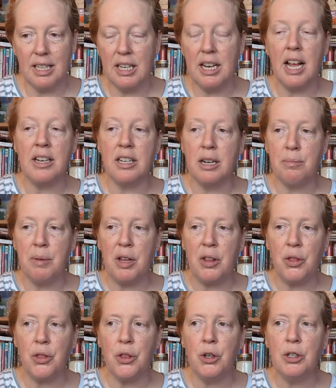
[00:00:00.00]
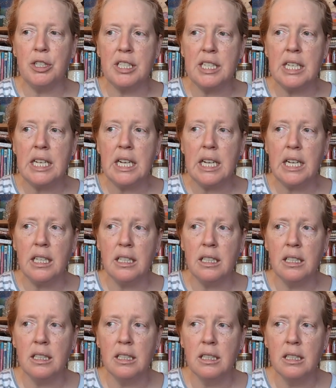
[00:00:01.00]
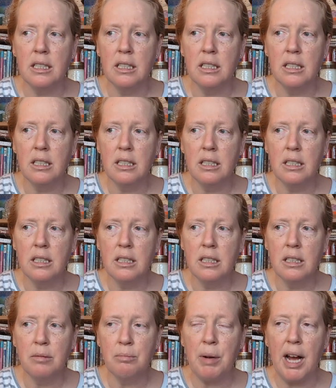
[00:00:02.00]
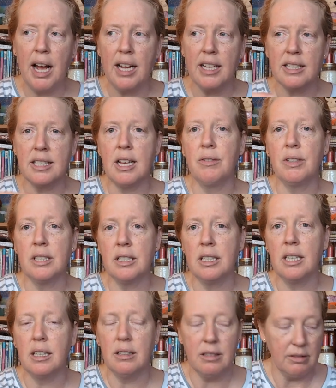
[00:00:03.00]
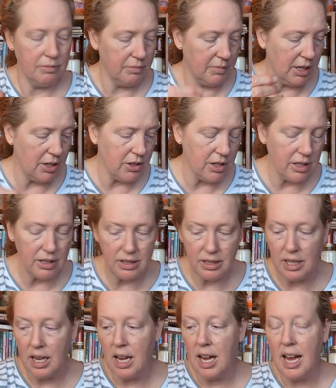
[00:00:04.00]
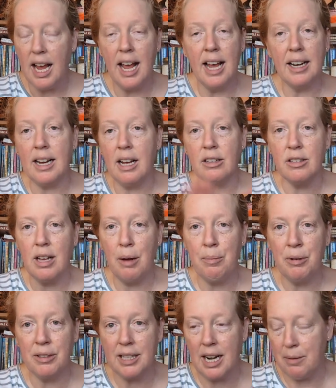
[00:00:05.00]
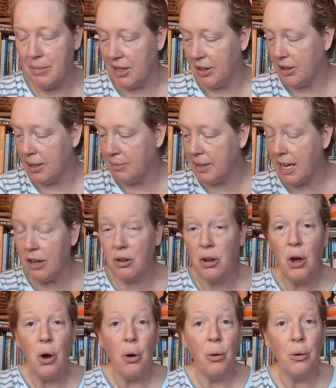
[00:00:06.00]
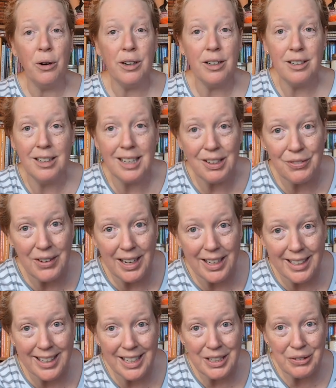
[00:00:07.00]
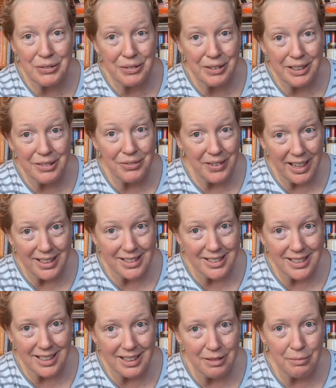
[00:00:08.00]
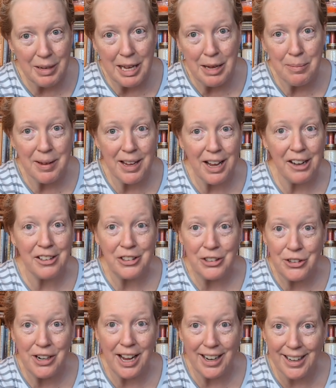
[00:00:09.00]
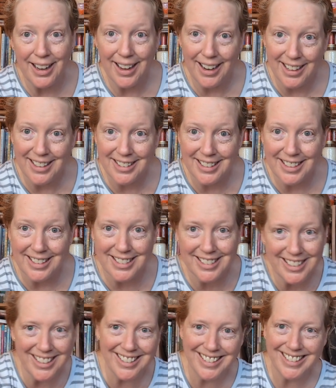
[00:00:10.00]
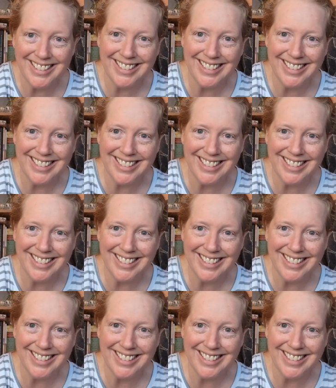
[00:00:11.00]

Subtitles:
it ended up being 13 by 17 inches. And I'll put that on my thumbnail, or if I get real fancy, maybe I'll learn how to edit these.